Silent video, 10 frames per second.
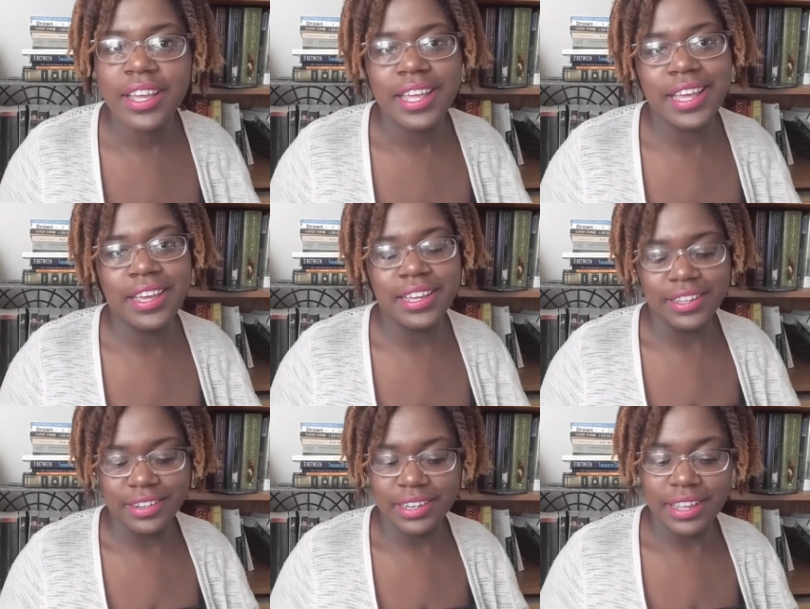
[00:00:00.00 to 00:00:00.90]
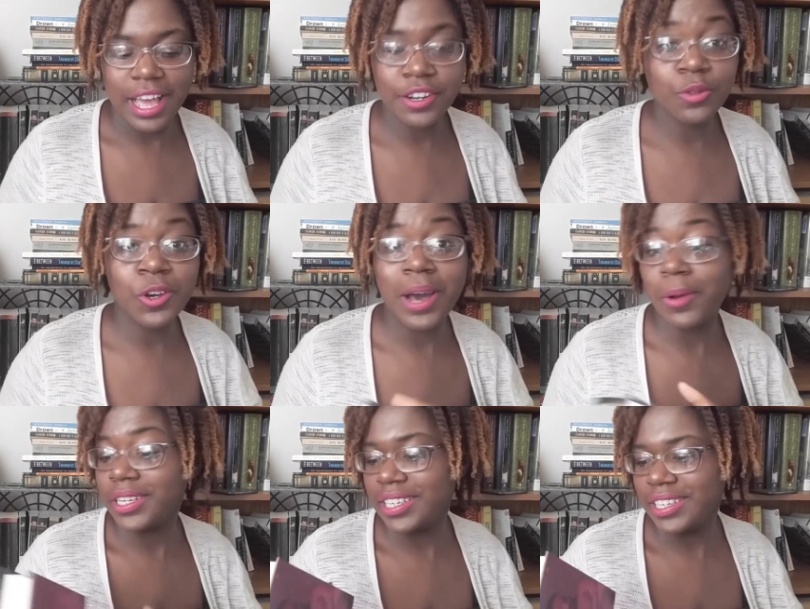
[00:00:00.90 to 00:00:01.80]
And I don't know how
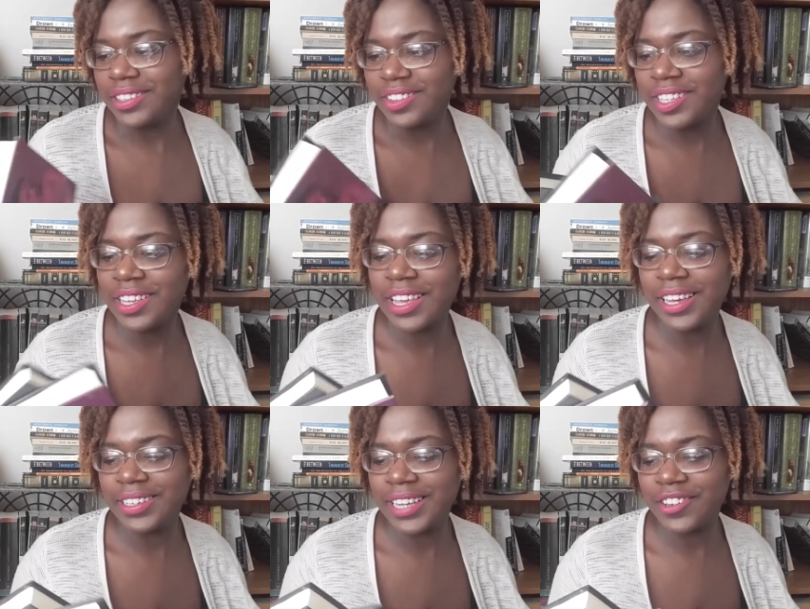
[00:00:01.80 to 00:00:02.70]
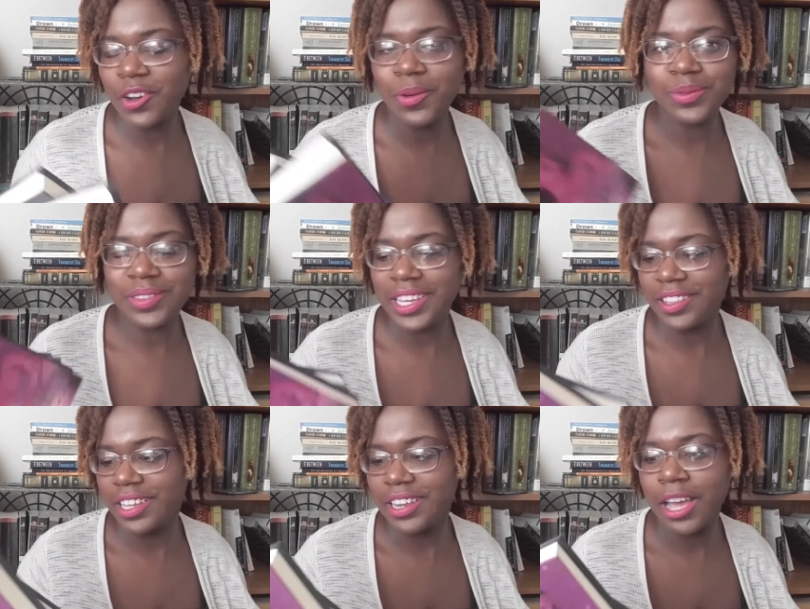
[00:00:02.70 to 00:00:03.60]
it ends. And I don't think
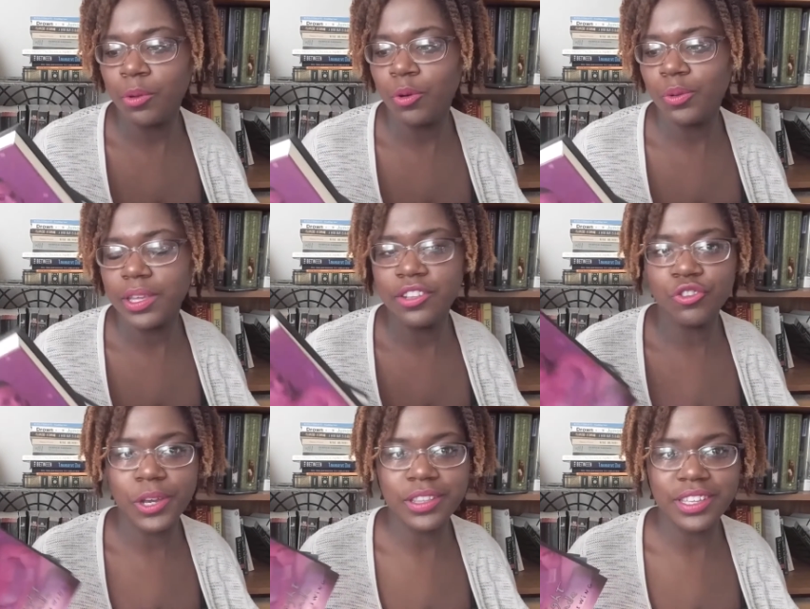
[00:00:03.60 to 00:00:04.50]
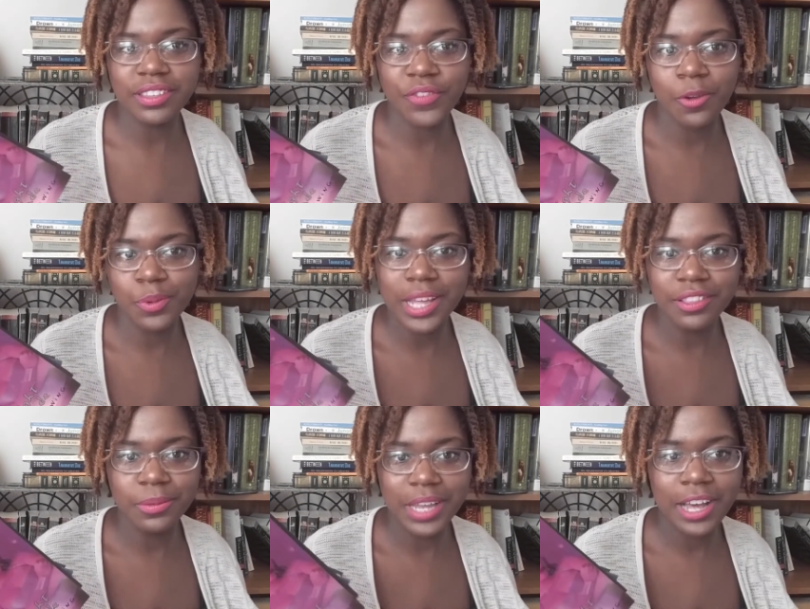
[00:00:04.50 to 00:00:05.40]
that I will enjoy these if I read
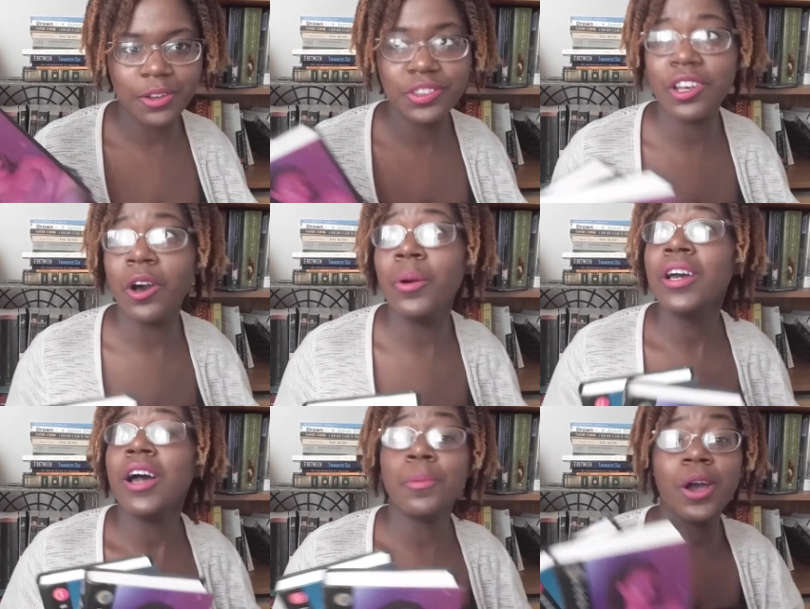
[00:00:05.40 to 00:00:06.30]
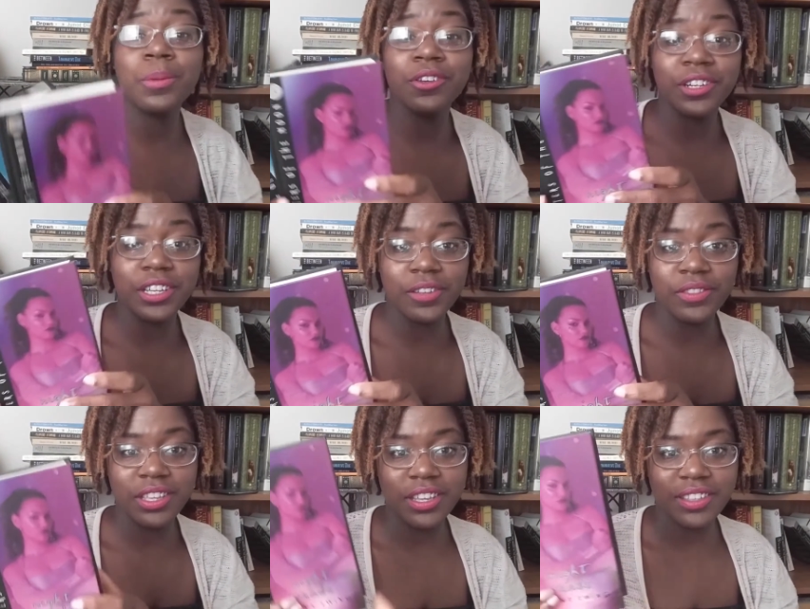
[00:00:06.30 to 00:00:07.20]
them now. So I'm probably going to give
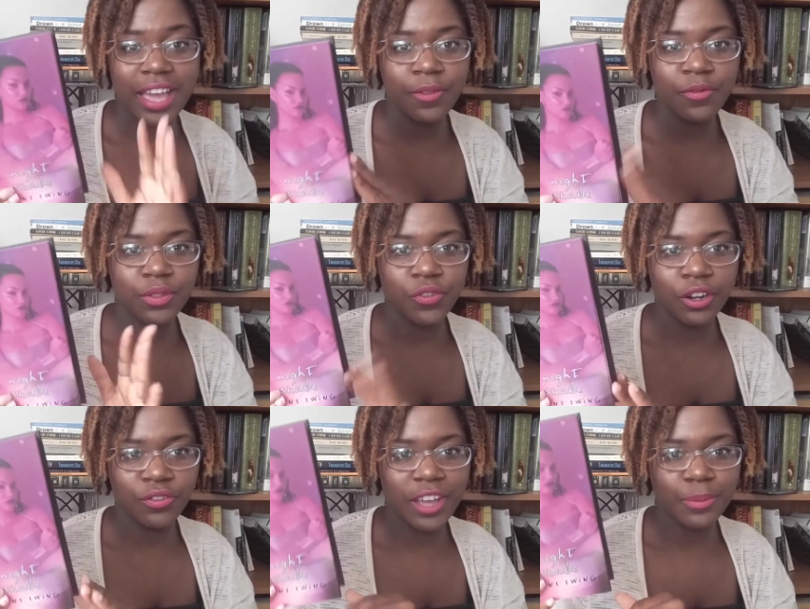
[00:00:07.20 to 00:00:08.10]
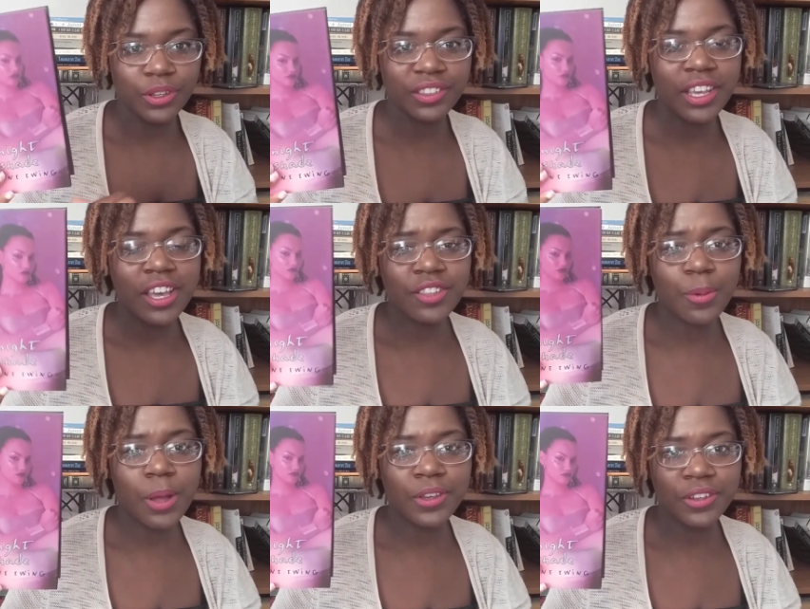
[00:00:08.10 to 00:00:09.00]
these, I have the first five books, so I'm
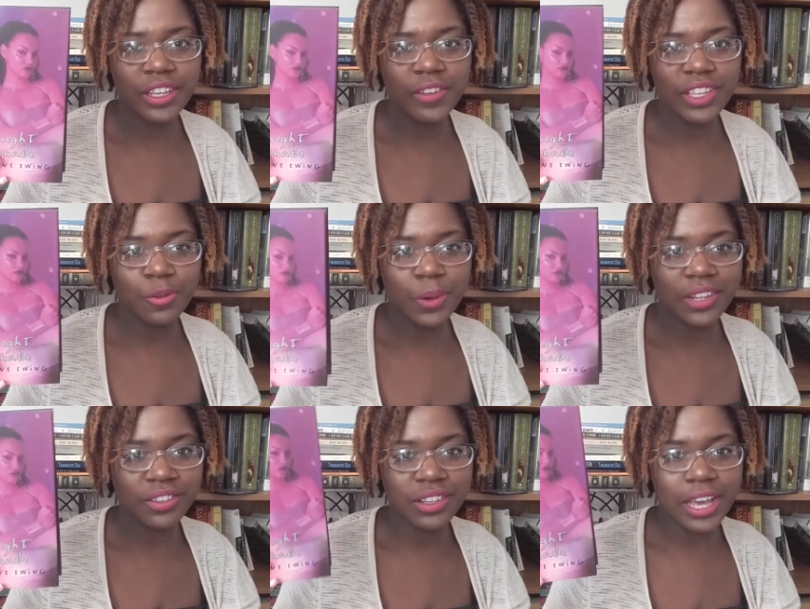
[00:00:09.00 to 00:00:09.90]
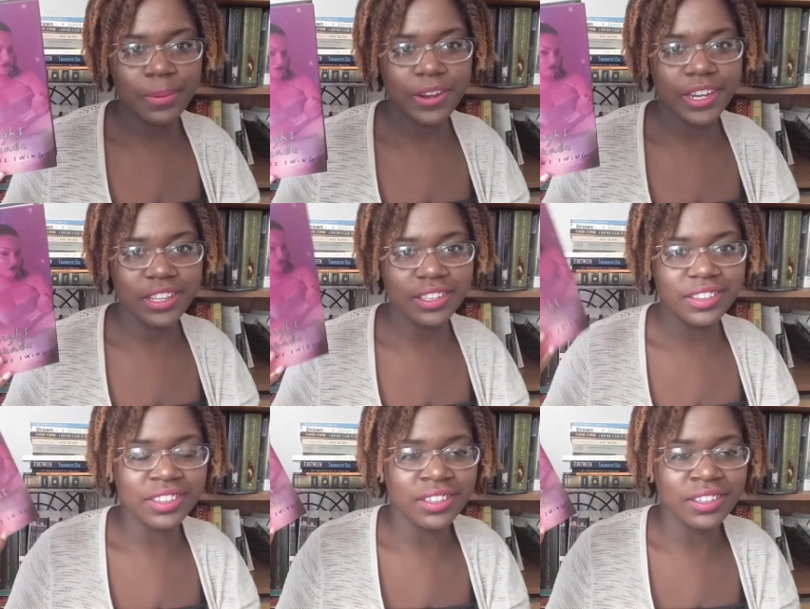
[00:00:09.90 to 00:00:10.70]
probably going to give these away to the library because